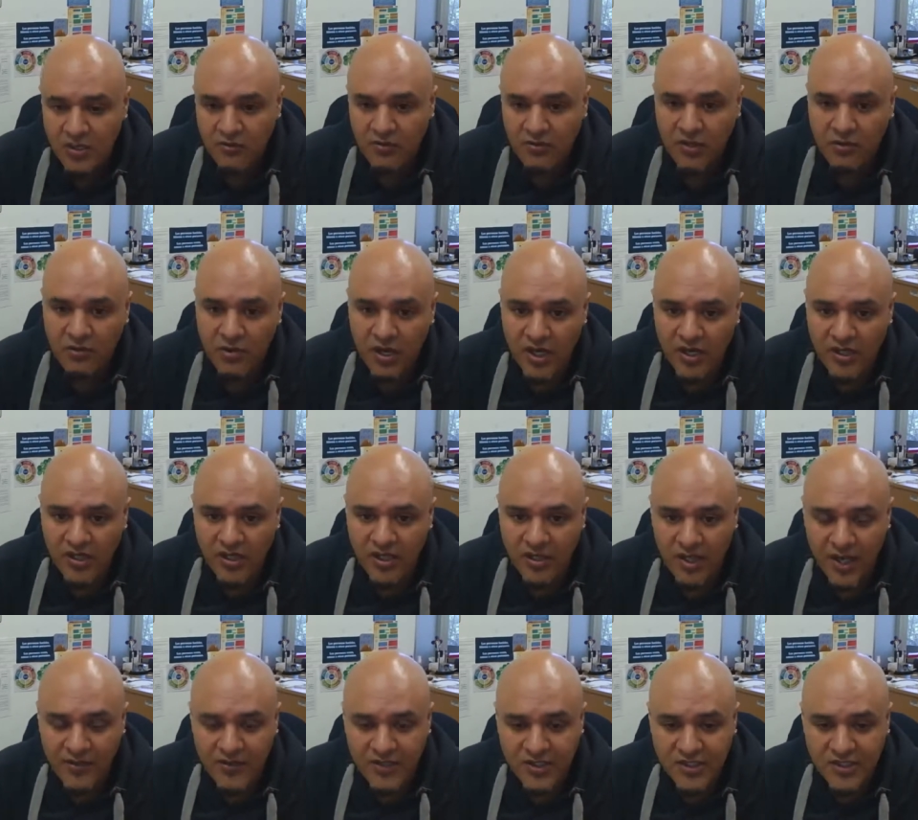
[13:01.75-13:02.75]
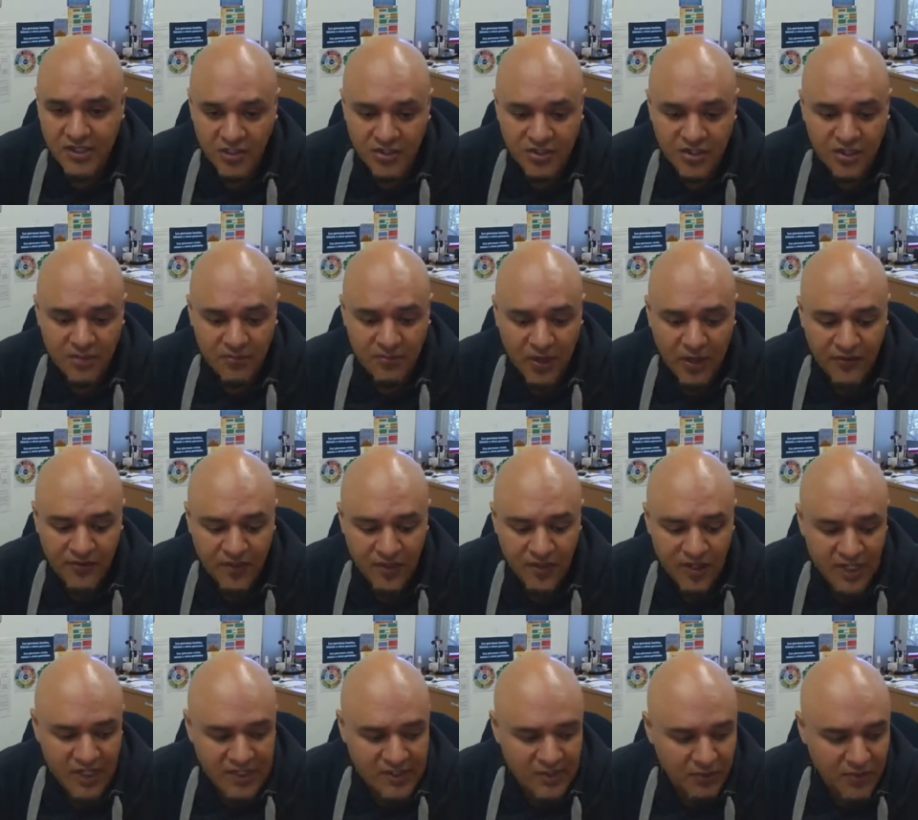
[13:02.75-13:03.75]
require a discussion about their
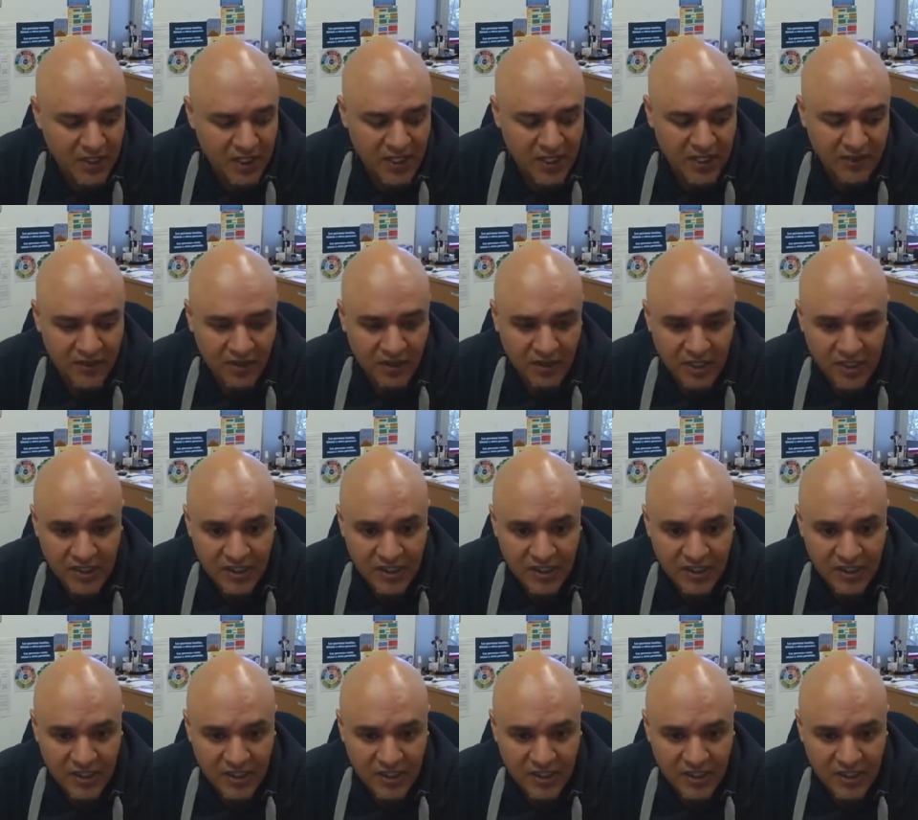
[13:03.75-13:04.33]
lesson plan and their